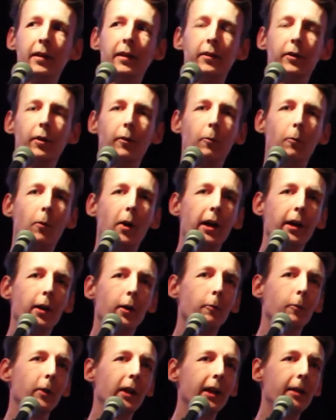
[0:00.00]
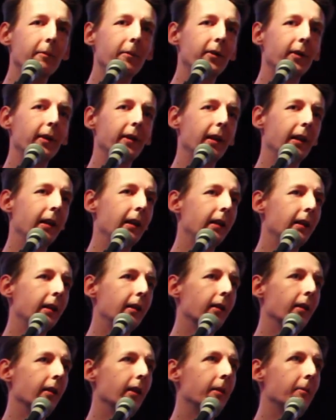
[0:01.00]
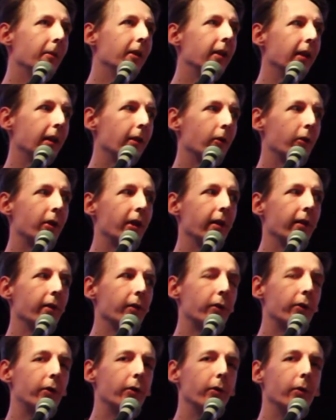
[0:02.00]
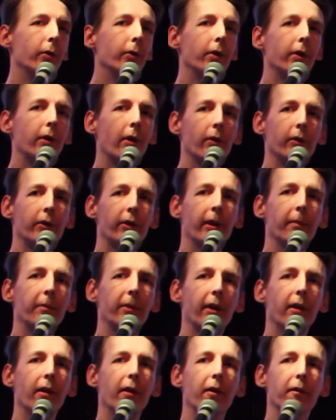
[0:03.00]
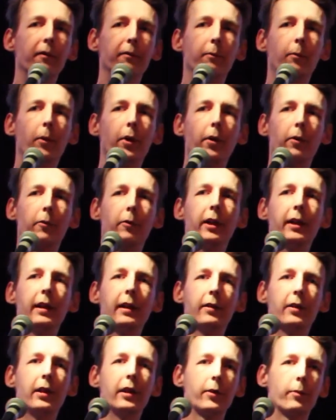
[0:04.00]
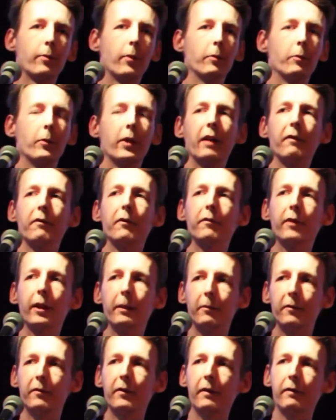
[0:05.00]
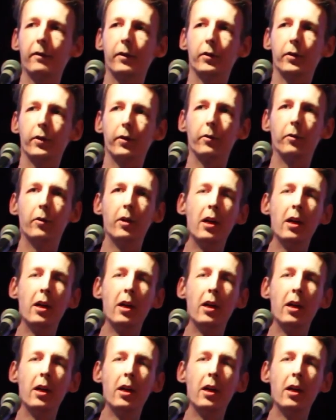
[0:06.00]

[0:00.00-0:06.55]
So why are we limiting ourselves to the concept of what already exists, what we have a frame of reference to?